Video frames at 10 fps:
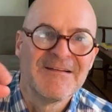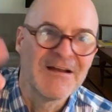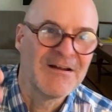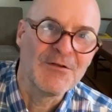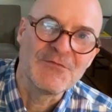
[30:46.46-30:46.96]

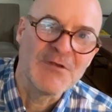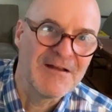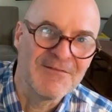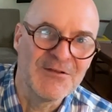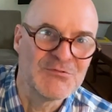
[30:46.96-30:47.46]
Yeah. I don't know if you
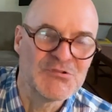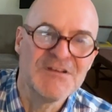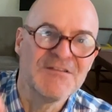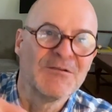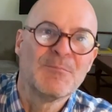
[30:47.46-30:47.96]
have those
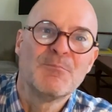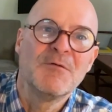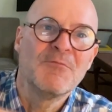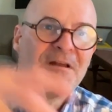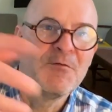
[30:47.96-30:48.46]
either,
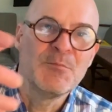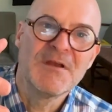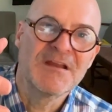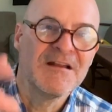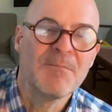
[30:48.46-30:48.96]
but when I would
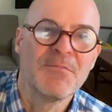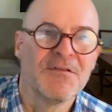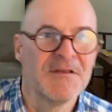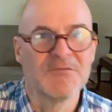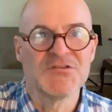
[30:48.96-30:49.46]
pick it up, the
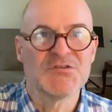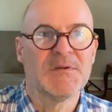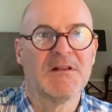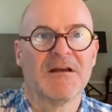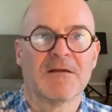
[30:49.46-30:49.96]
thing would just
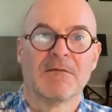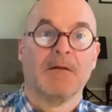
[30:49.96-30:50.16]
be like,